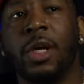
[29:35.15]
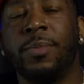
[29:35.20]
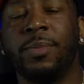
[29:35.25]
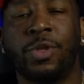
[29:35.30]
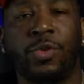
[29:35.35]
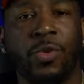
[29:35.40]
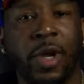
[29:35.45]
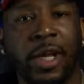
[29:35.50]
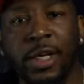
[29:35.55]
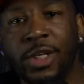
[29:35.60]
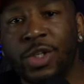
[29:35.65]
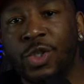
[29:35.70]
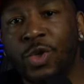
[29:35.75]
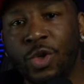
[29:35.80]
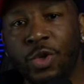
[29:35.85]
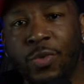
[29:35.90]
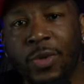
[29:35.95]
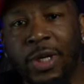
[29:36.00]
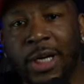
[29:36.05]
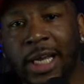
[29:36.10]
jump straight
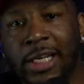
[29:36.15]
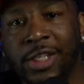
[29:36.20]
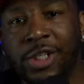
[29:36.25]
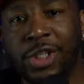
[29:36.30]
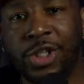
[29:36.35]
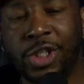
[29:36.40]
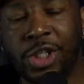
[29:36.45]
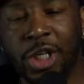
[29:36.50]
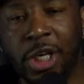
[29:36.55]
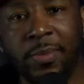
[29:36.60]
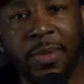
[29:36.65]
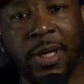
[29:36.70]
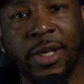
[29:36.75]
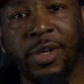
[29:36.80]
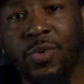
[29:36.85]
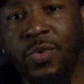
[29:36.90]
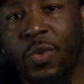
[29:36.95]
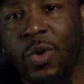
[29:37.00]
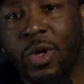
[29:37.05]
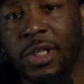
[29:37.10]
into a
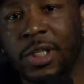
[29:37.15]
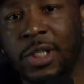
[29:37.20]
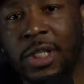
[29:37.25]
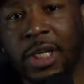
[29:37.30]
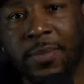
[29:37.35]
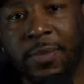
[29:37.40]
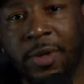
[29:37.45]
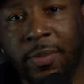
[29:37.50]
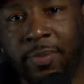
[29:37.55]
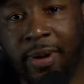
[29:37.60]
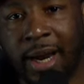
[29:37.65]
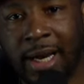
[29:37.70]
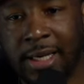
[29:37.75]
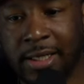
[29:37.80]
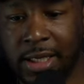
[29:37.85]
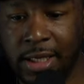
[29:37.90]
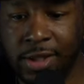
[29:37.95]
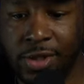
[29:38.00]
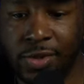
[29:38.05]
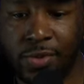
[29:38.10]
relationship and you want to skip the
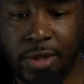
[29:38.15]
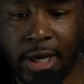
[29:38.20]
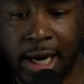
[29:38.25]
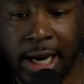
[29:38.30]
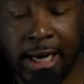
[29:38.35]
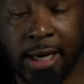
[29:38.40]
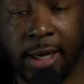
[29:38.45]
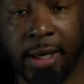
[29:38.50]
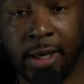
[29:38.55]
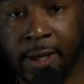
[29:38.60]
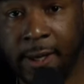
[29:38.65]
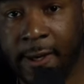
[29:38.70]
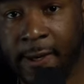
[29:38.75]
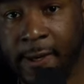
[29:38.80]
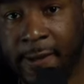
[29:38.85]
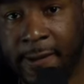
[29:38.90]
process. You can't.